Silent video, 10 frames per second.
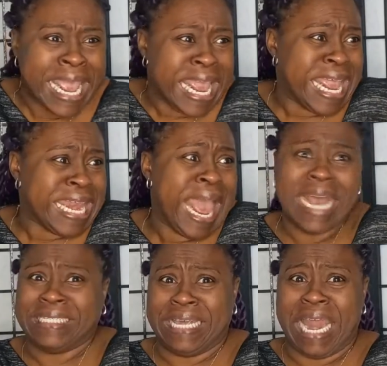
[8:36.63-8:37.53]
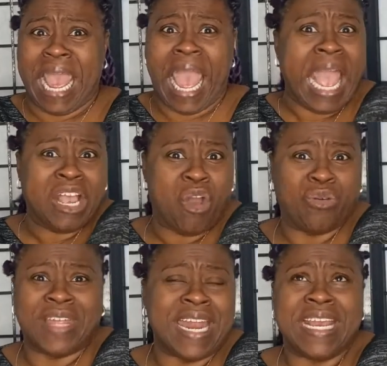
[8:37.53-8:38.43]
It has an echo
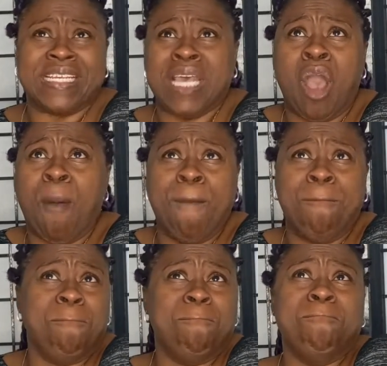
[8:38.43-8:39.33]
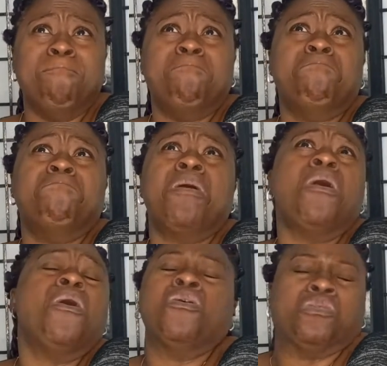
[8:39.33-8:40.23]
that is
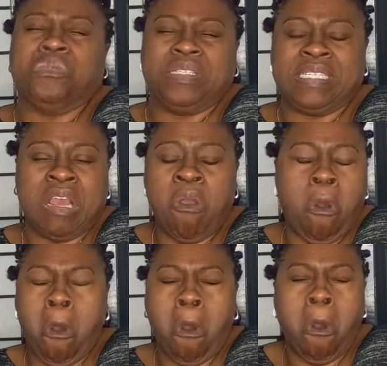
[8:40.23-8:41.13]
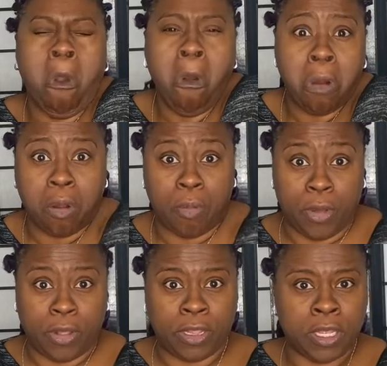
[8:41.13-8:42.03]
most
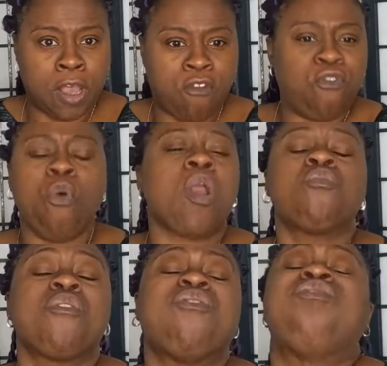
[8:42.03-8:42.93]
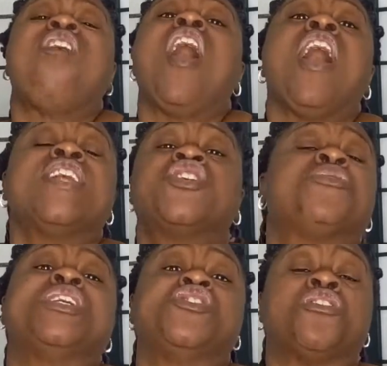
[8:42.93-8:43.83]
horrible for a refined
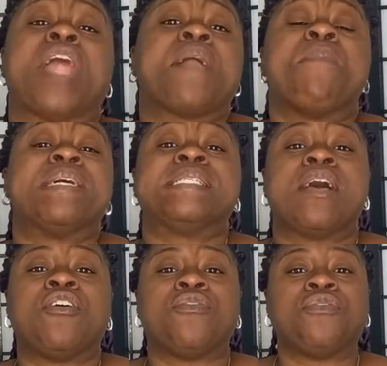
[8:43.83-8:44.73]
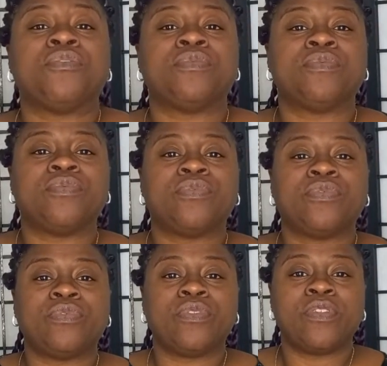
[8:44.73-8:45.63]
creature like myself."
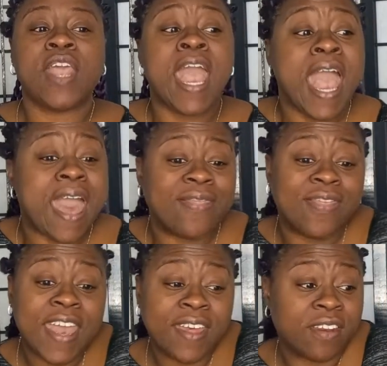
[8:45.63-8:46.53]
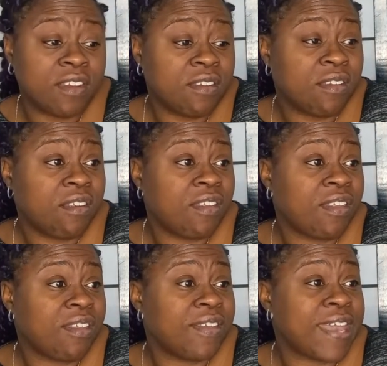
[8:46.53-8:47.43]
And then
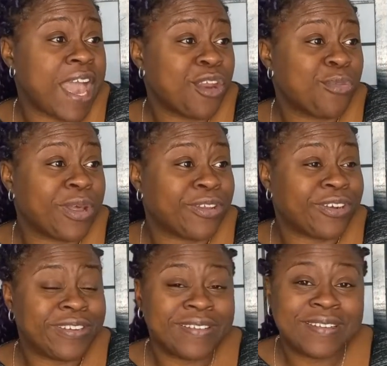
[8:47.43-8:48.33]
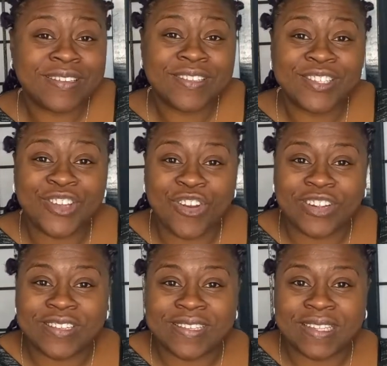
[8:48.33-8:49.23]
the caterpillar
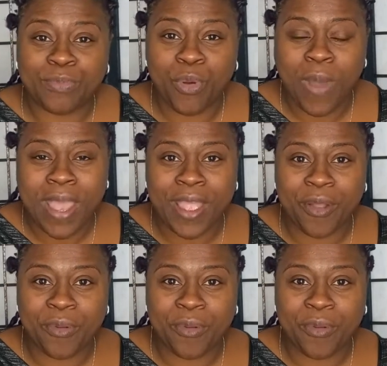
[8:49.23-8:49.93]
started to slip away.